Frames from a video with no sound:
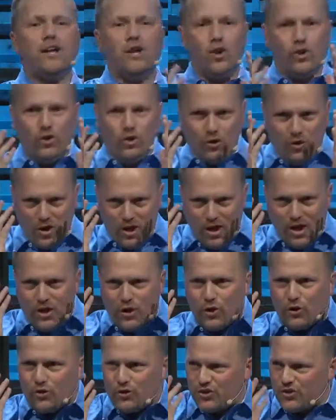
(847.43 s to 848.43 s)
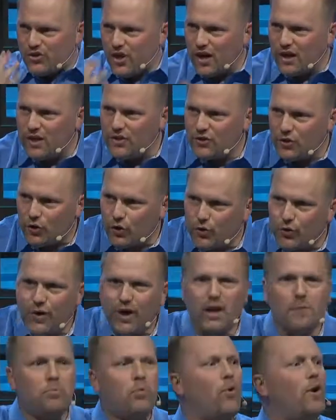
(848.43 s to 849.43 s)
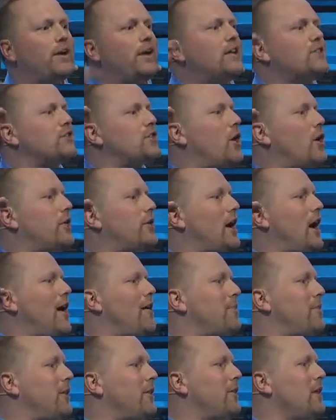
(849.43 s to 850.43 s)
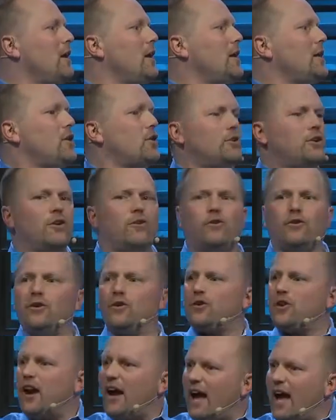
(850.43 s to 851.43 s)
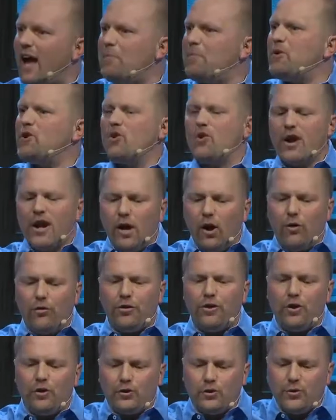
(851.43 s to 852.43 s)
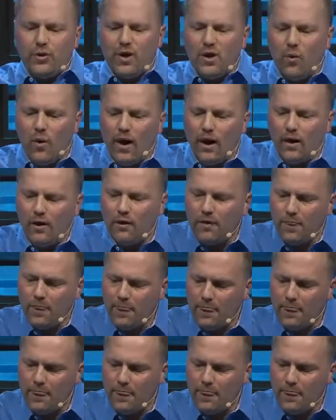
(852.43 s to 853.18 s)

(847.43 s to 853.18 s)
Your, you, your studies, your grade point has gone up. And you're, you're, you're happy, you're healthy, you're doing well.